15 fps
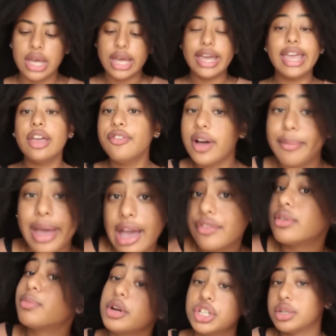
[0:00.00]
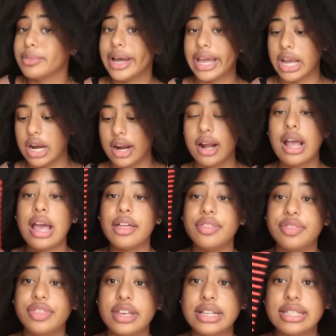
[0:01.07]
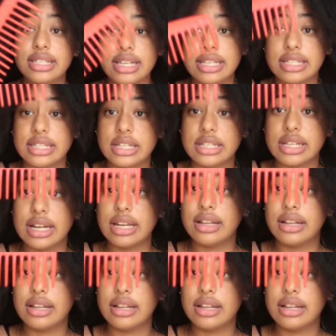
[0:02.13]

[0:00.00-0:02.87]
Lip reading: if I'm ever brushing my hair, this is the